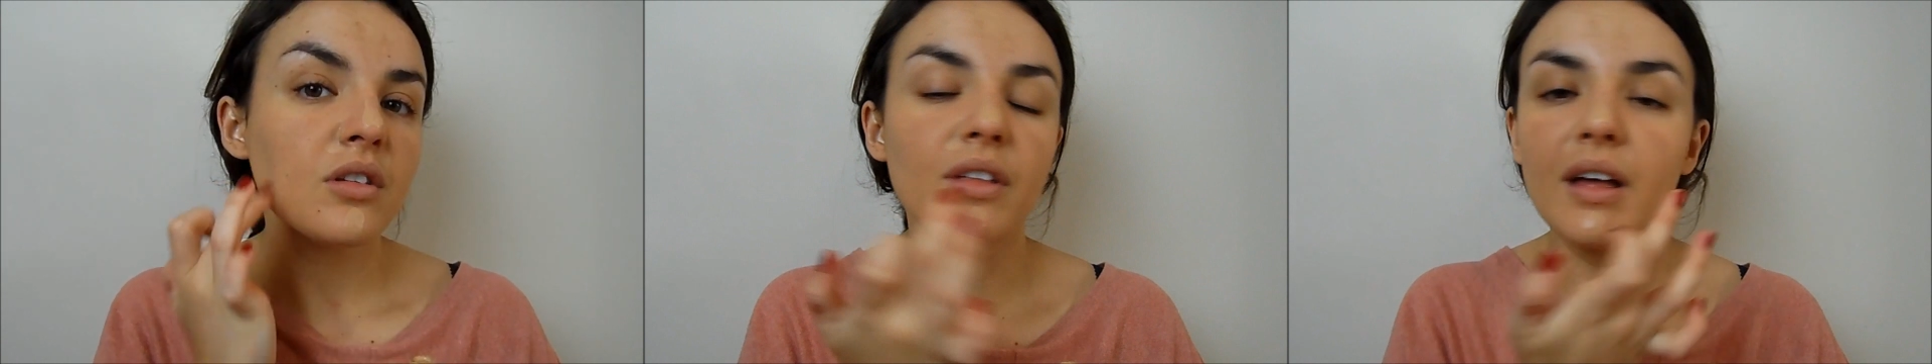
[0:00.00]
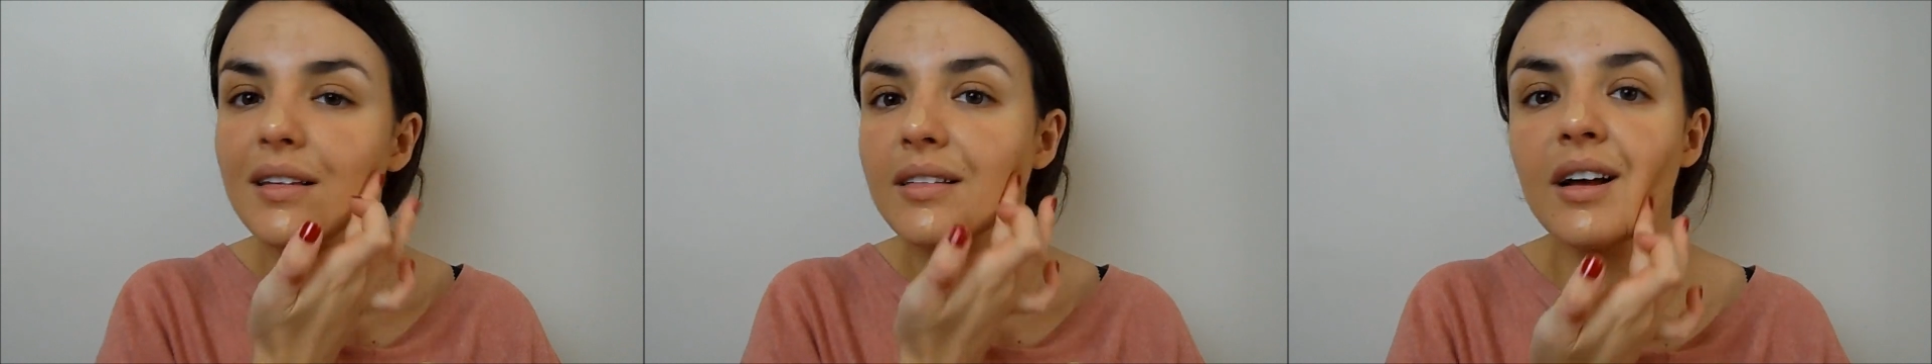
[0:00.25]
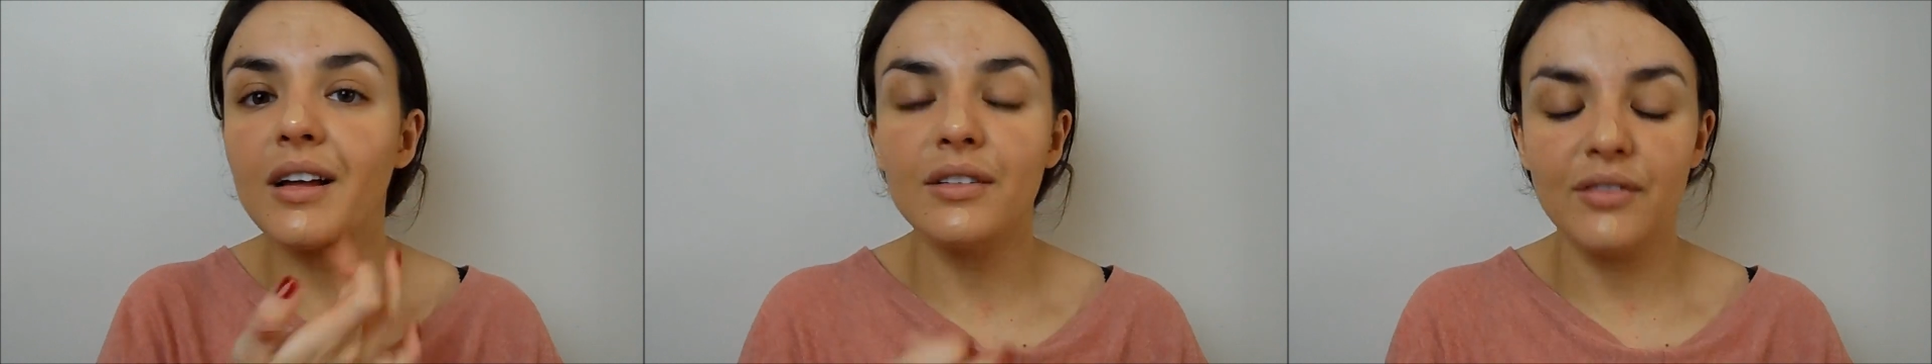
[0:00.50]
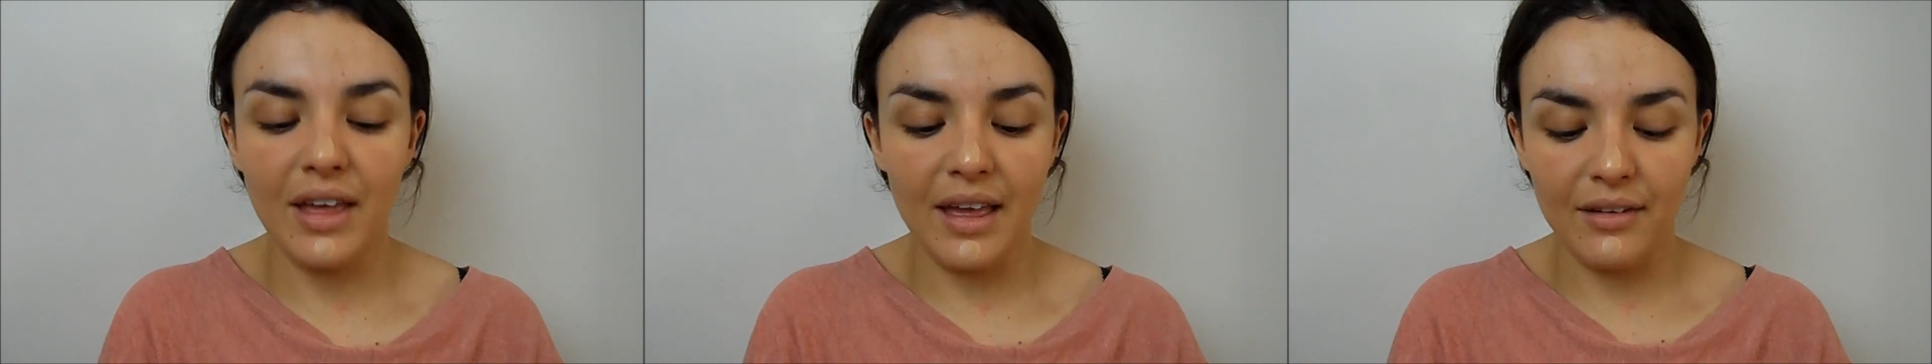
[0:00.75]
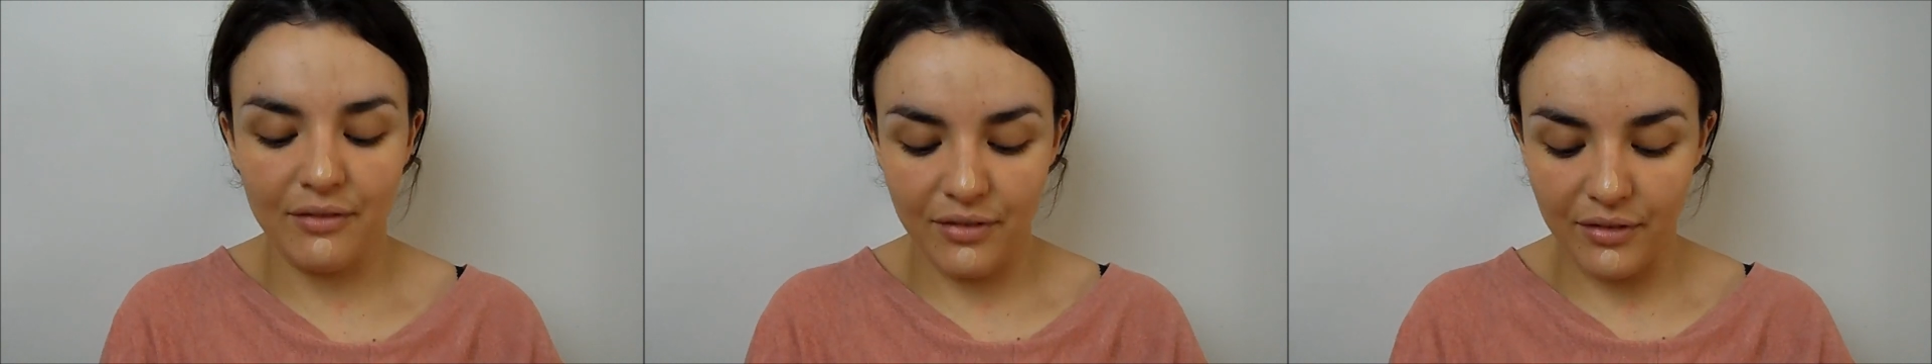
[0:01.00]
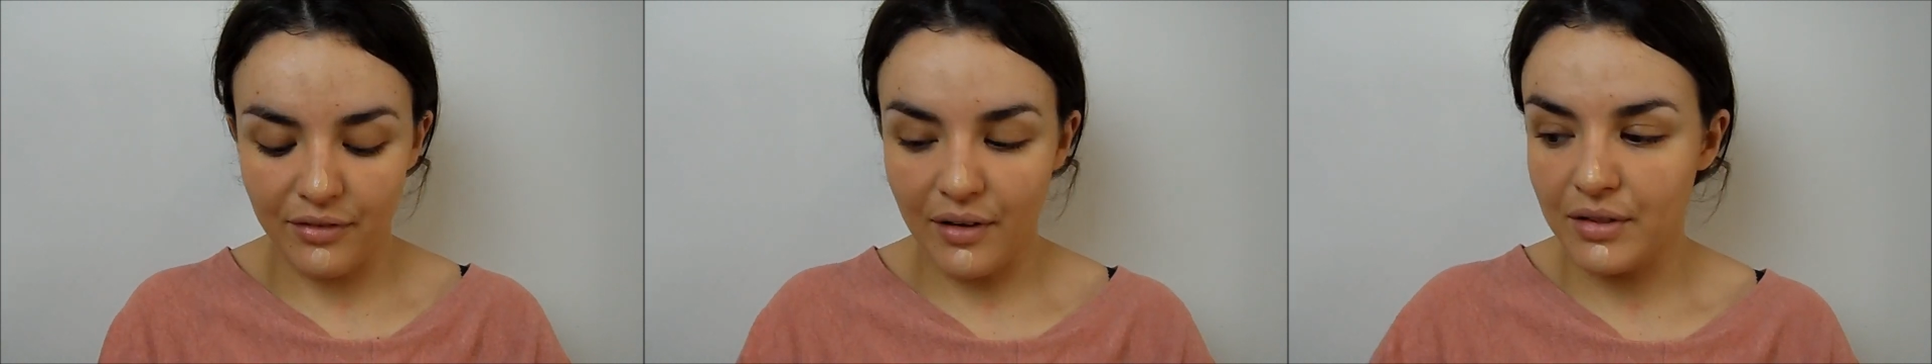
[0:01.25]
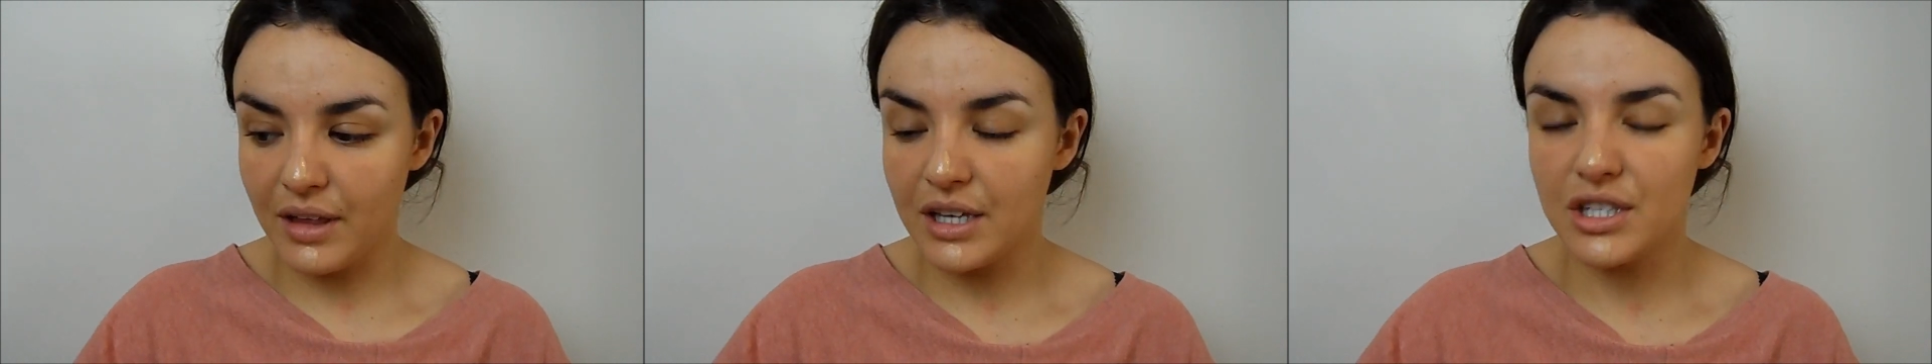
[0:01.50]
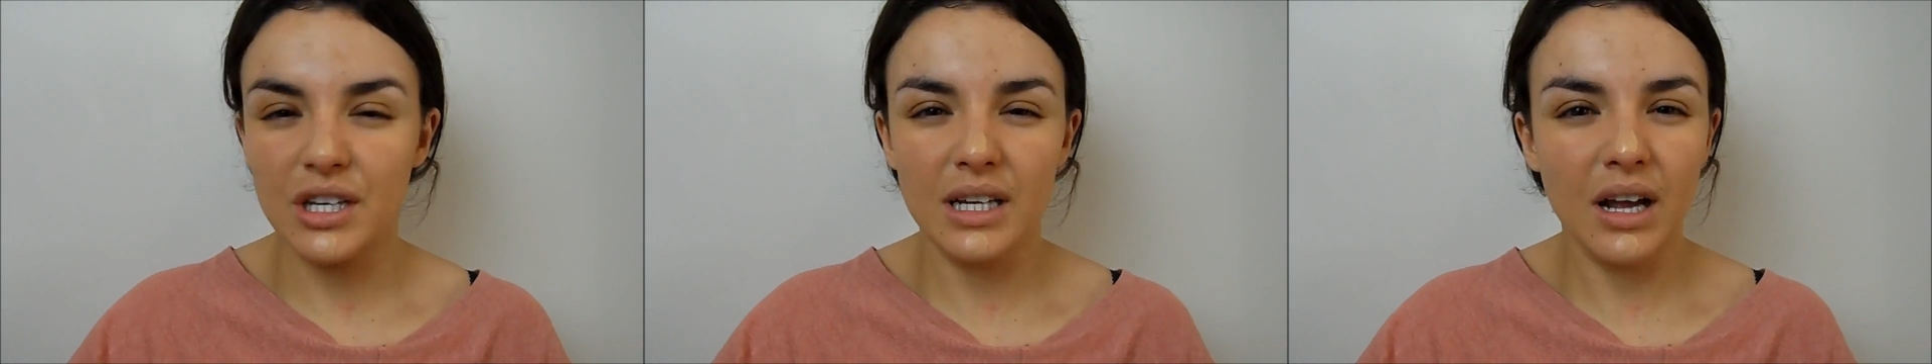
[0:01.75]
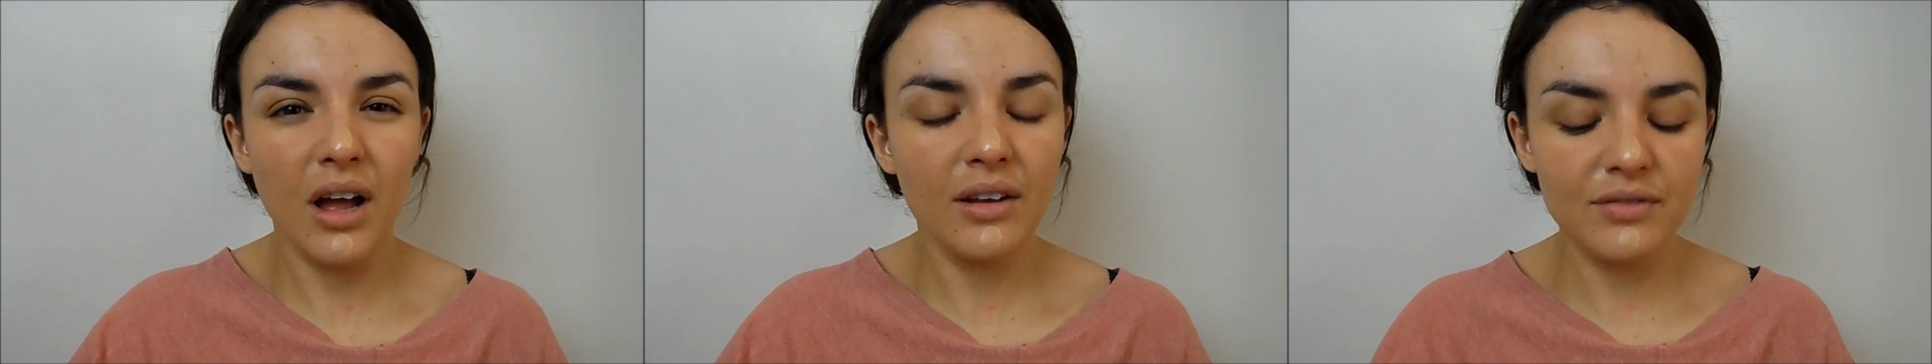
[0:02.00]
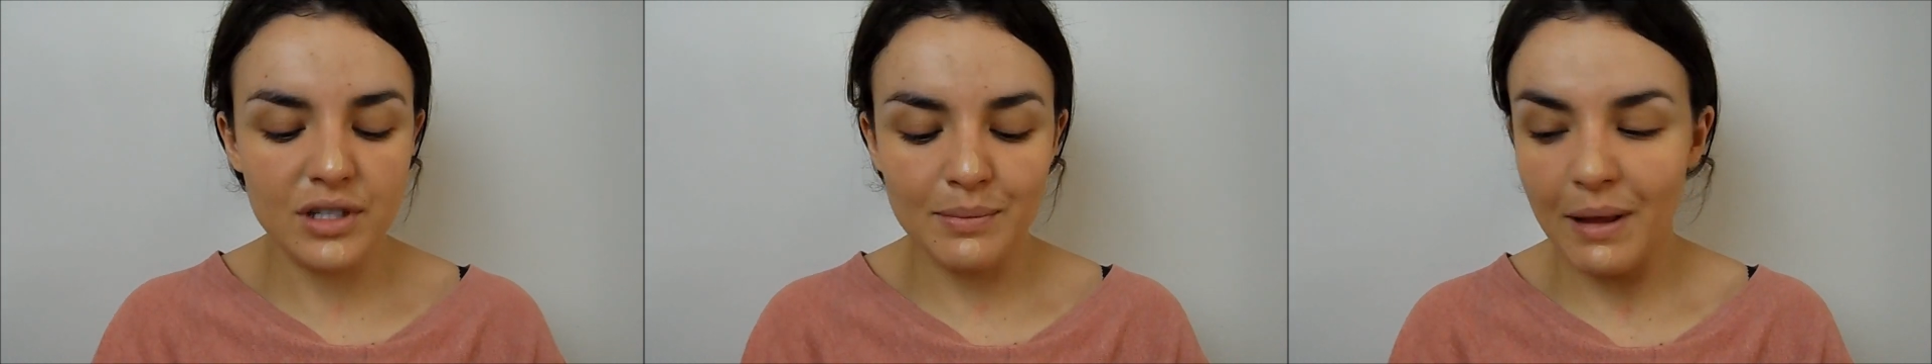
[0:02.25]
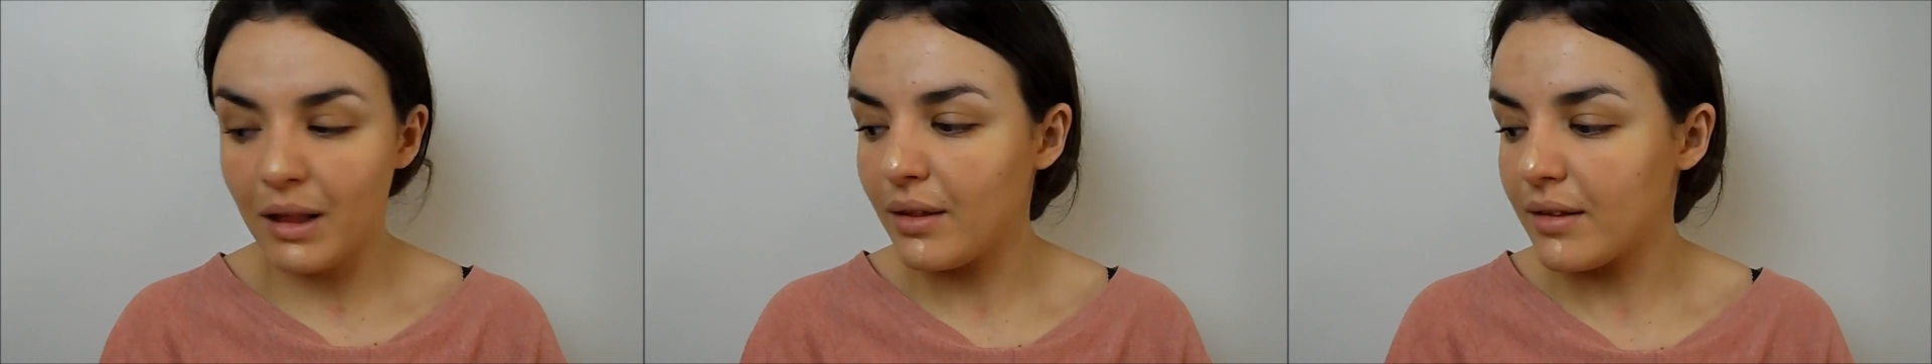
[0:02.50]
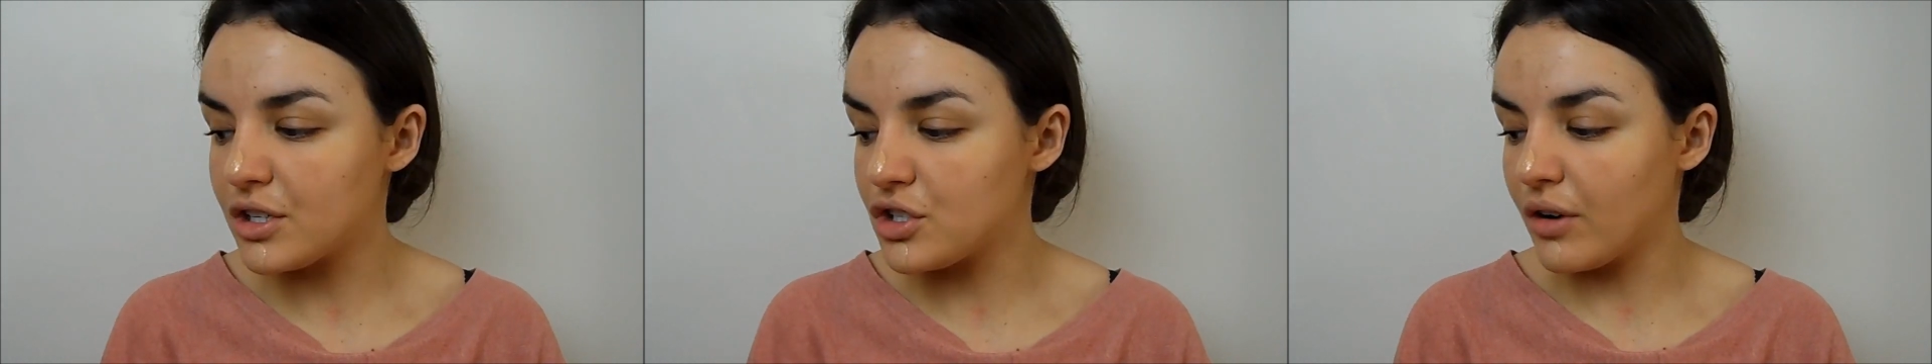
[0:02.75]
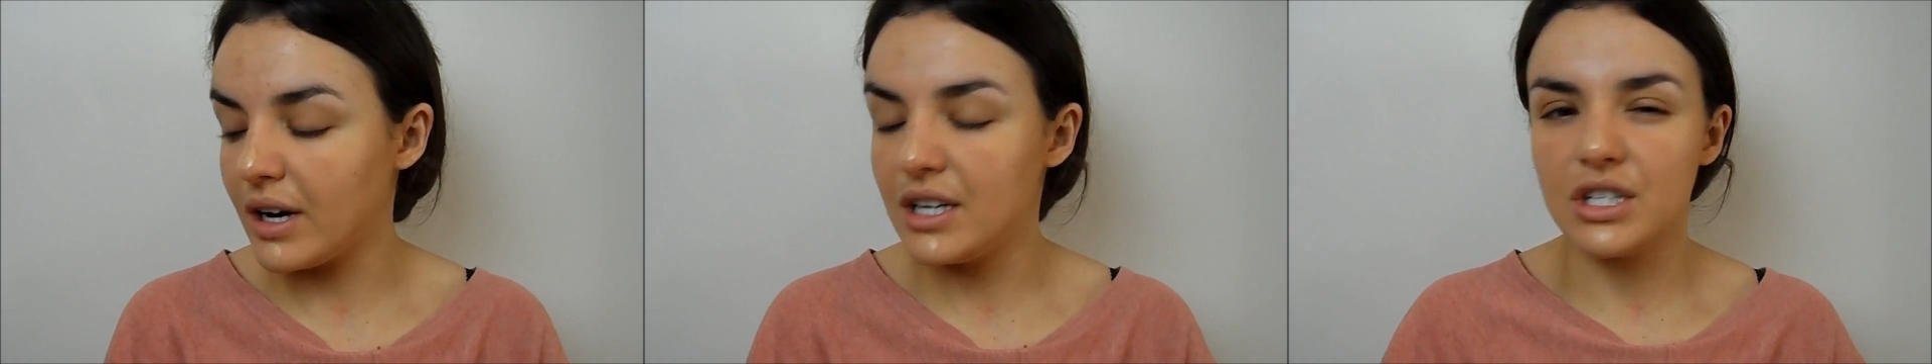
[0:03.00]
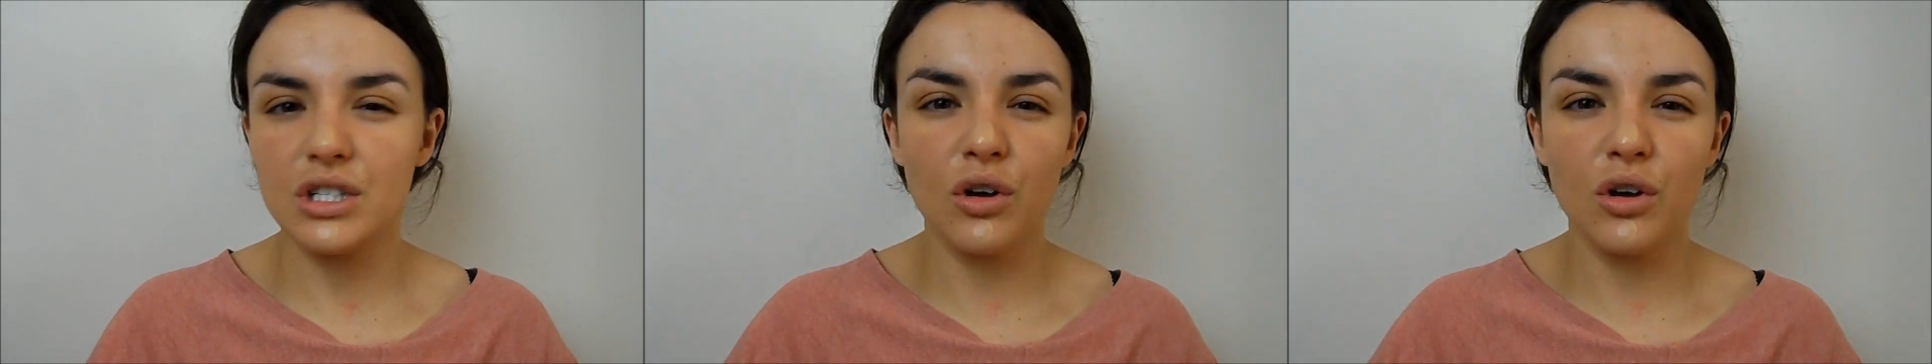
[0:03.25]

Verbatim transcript: So that's kind of it for foundation. It kind of smells strange.